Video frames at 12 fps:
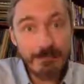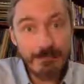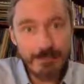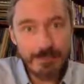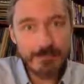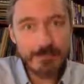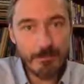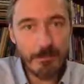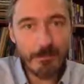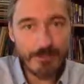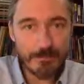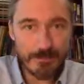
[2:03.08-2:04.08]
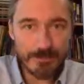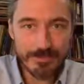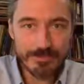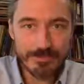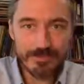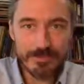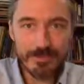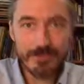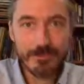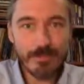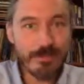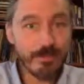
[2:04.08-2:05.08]
within the marketplace. And
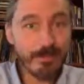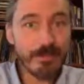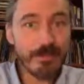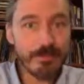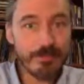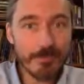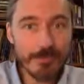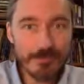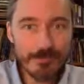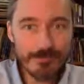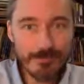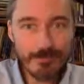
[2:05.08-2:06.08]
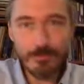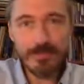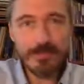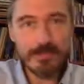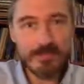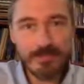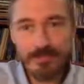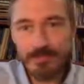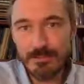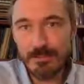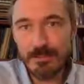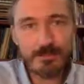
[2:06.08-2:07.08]
within the marketplace, or within the
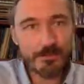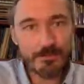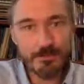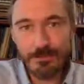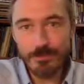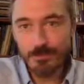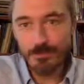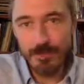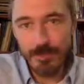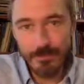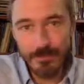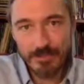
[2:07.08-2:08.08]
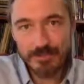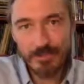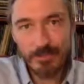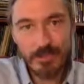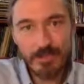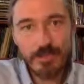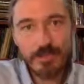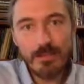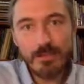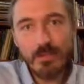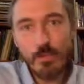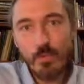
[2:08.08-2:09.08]
cultural environment, we
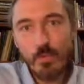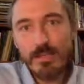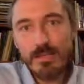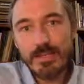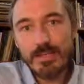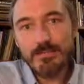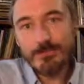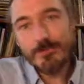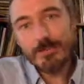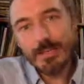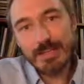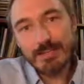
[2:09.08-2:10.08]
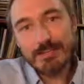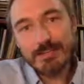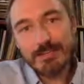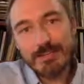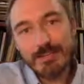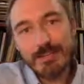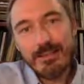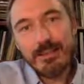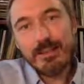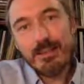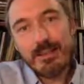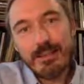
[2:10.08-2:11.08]
need to relate.
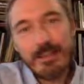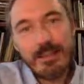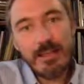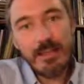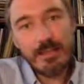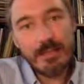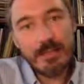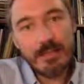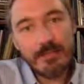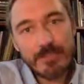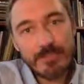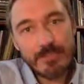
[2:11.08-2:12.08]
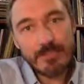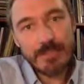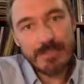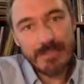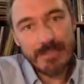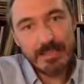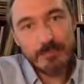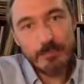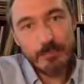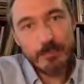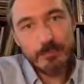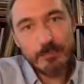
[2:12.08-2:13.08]
And I believe that we see
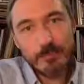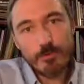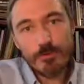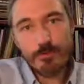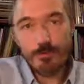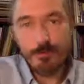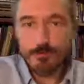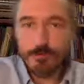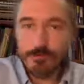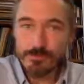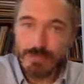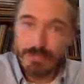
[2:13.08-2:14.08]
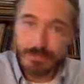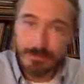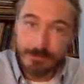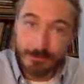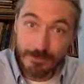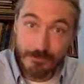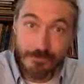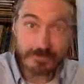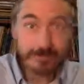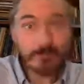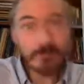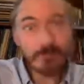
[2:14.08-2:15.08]
more and more through scientific
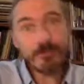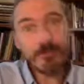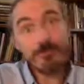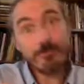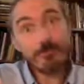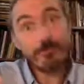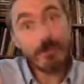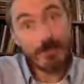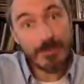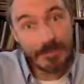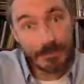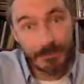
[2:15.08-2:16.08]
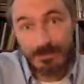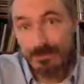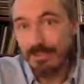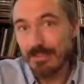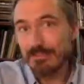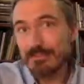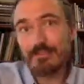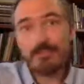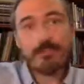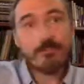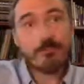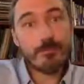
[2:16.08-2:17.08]
research, through family
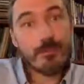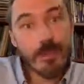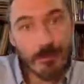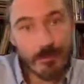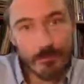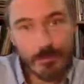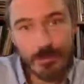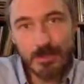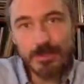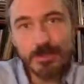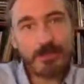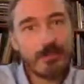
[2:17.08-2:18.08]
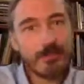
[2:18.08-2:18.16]
constellation, through therapy, and